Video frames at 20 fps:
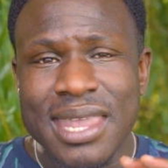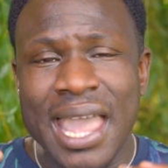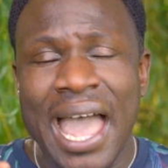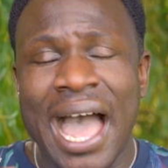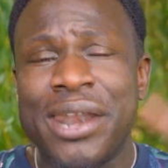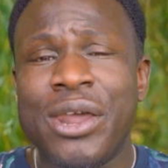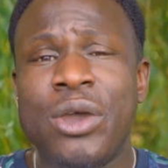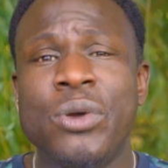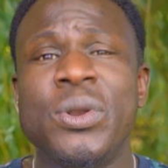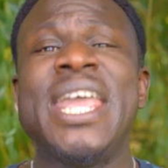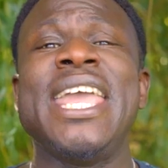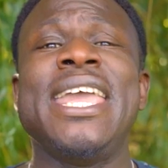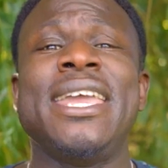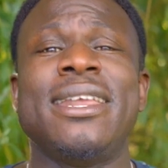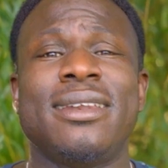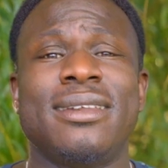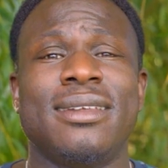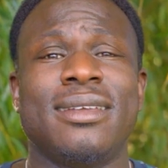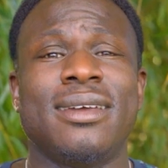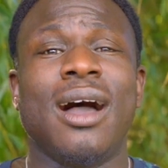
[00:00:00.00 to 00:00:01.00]
I don't eat
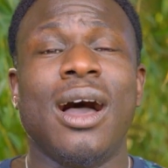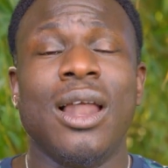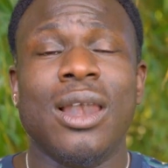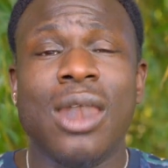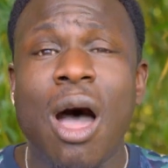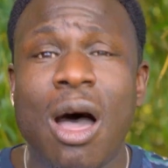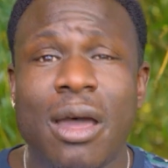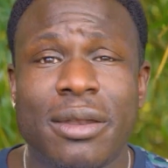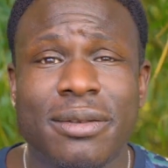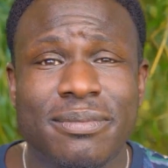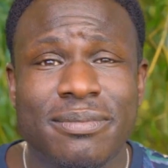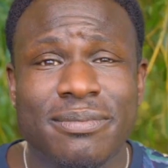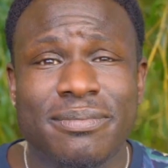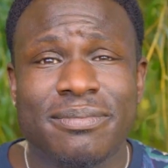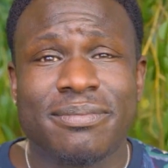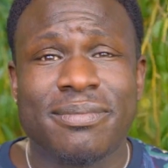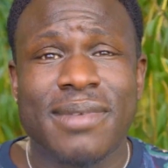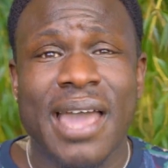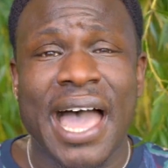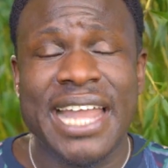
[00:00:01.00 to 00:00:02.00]
a lot.
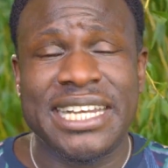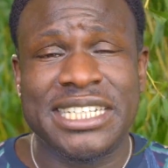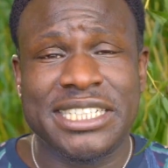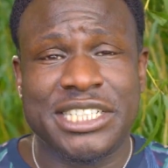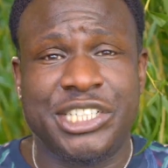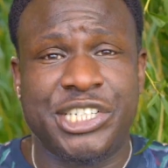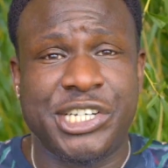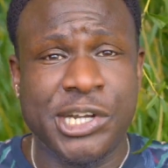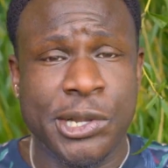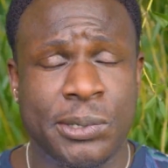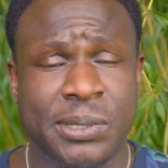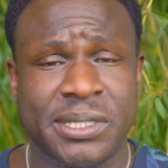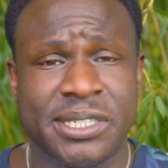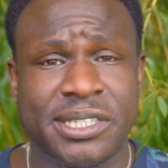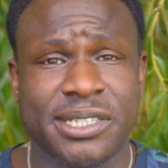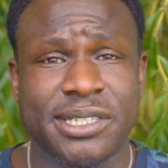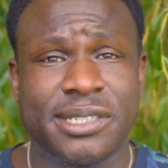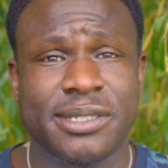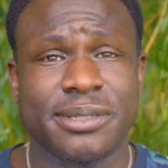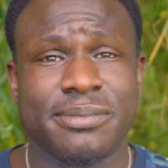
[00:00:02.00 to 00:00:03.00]
I just
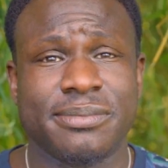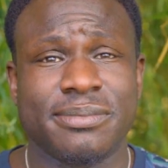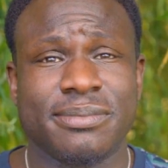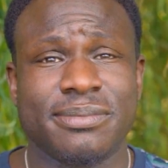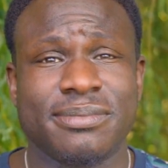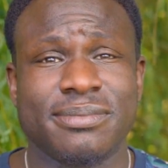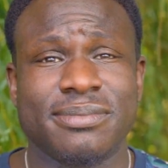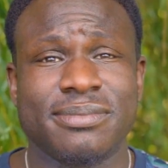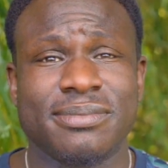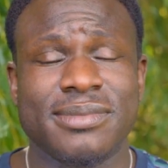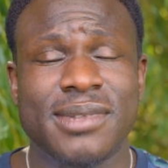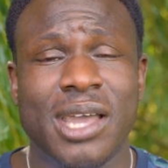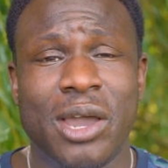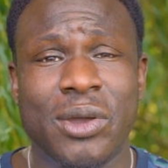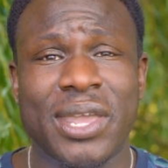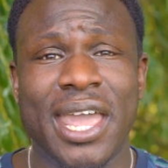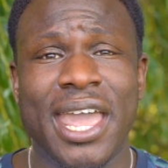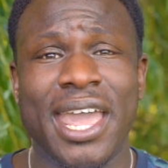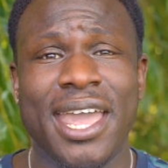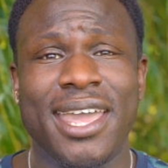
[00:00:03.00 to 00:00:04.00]
juice,
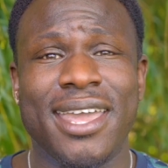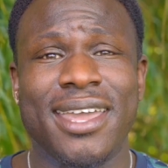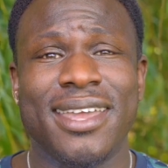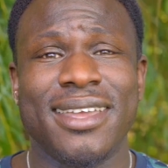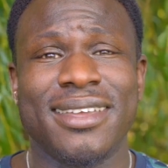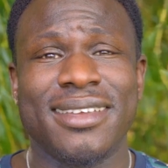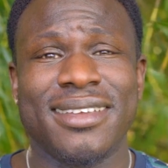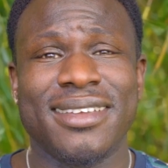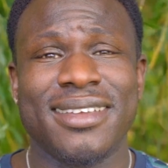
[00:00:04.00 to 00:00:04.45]
okay?